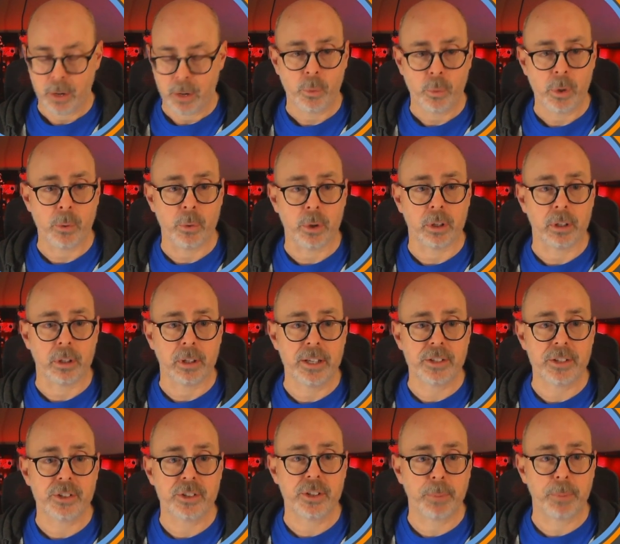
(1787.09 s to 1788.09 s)
We will
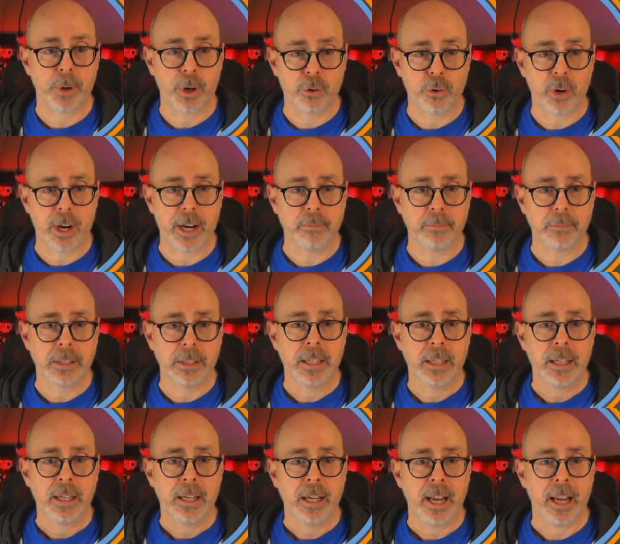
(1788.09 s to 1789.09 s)
list the program
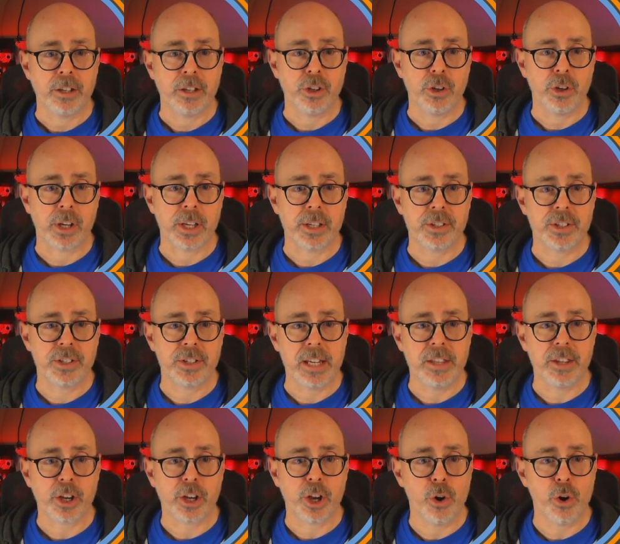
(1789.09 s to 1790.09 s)
and you can see
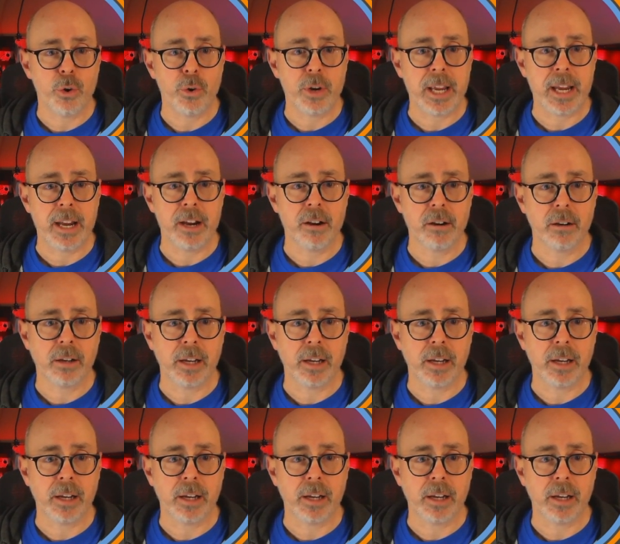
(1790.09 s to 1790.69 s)
the code here.